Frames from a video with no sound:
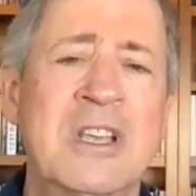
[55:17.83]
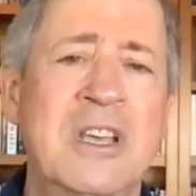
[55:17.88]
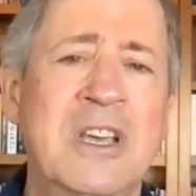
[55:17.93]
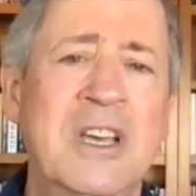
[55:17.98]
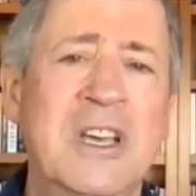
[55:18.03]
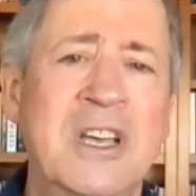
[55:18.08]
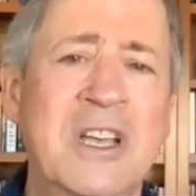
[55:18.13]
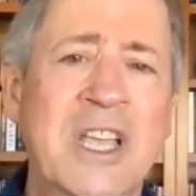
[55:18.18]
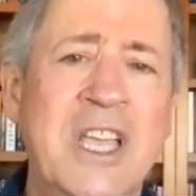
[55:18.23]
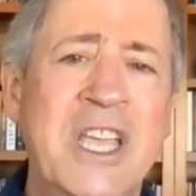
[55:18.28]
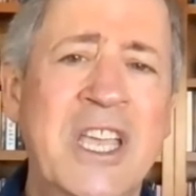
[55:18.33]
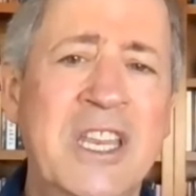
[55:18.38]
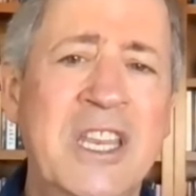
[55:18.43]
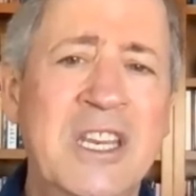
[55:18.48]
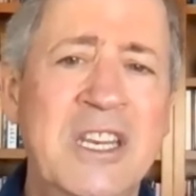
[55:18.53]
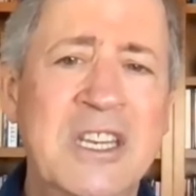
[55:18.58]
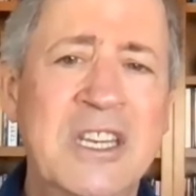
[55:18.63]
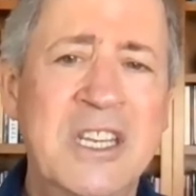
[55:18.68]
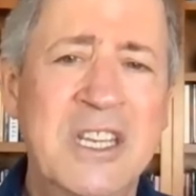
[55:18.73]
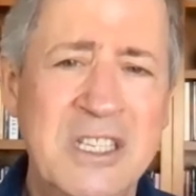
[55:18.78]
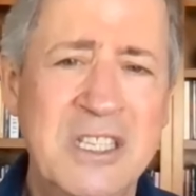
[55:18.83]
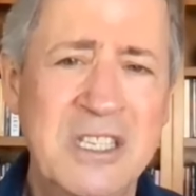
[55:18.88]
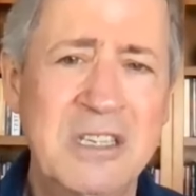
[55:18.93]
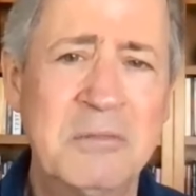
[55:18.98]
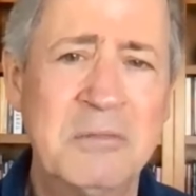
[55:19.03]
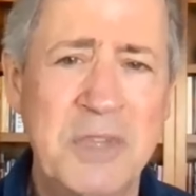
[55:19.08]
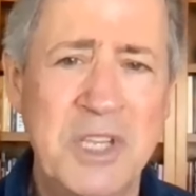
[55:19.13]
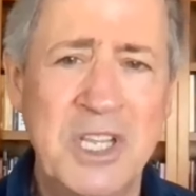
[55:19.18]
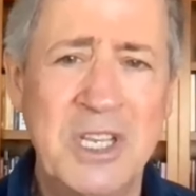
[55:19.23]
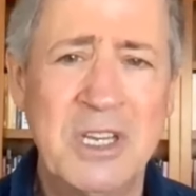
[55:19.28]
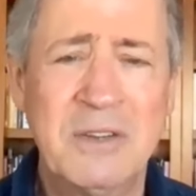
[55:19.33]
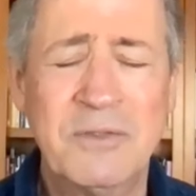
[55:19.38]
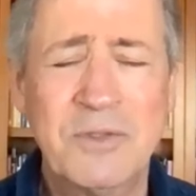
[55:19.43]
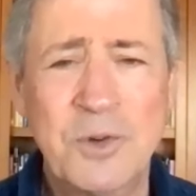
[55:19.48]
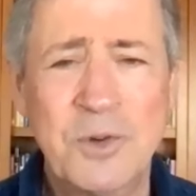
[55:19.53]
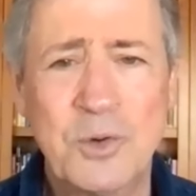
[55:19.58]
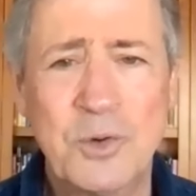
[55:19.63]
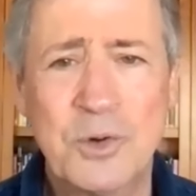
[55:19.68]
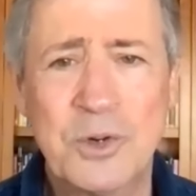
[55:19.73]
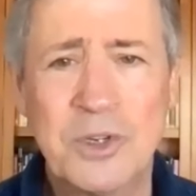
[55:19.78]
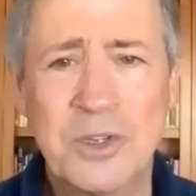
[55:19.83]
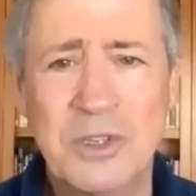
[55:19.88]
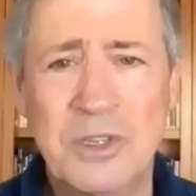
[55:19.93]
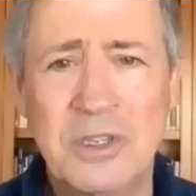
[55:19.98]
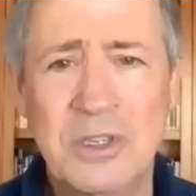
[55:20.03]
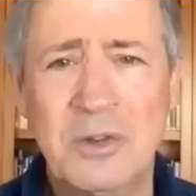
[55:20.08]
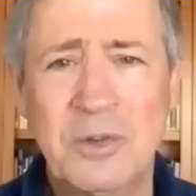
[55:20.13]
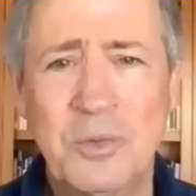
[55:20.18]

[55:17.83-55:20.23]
Uh, and it doesn't mean, of course,